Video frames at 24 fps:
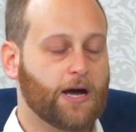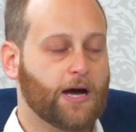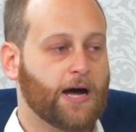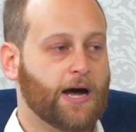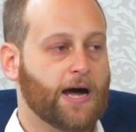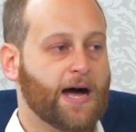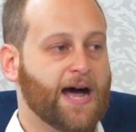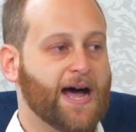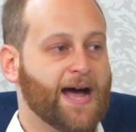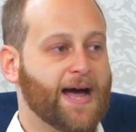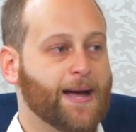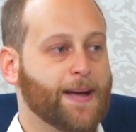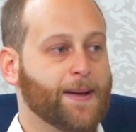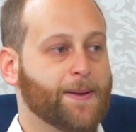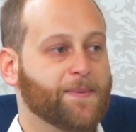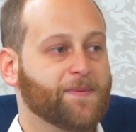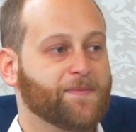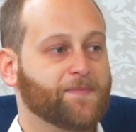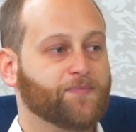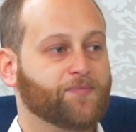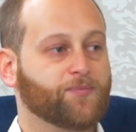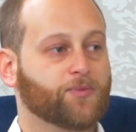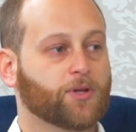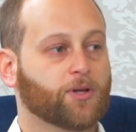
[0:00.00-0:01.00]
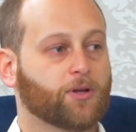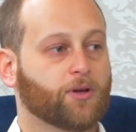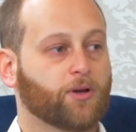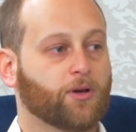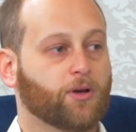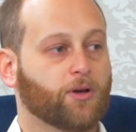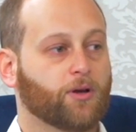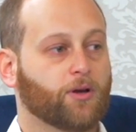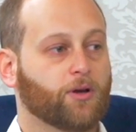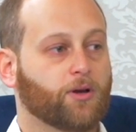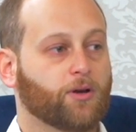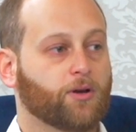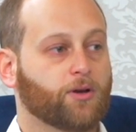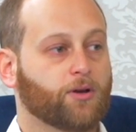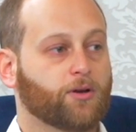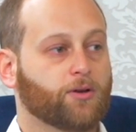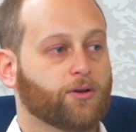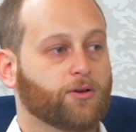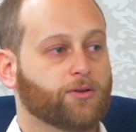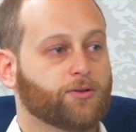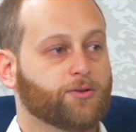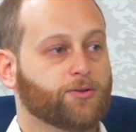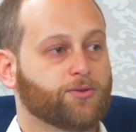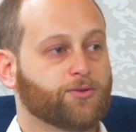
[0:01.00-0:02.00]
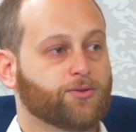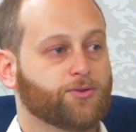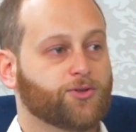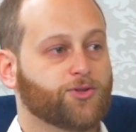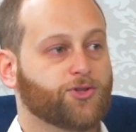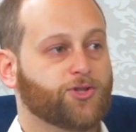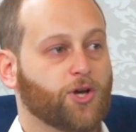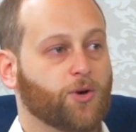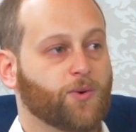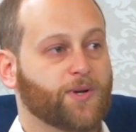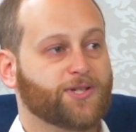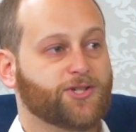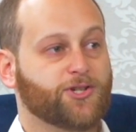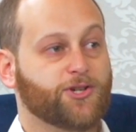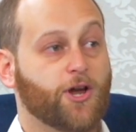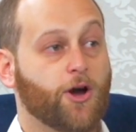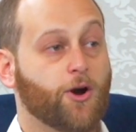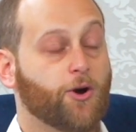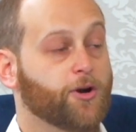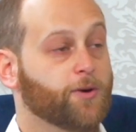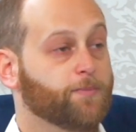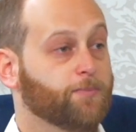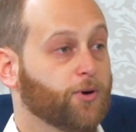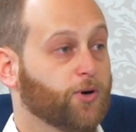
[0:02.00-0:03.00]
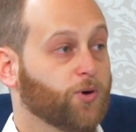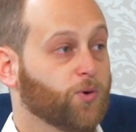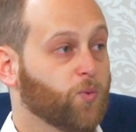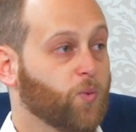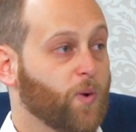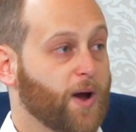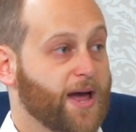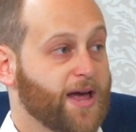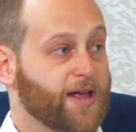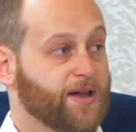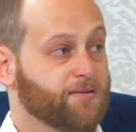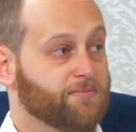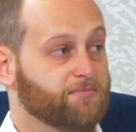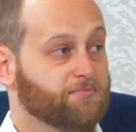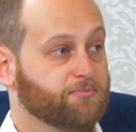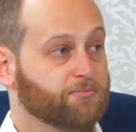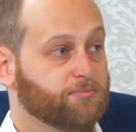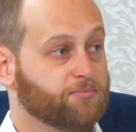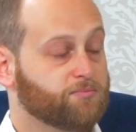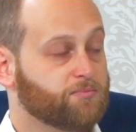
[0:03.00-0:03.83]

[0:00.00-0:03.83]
Um, so it's notable when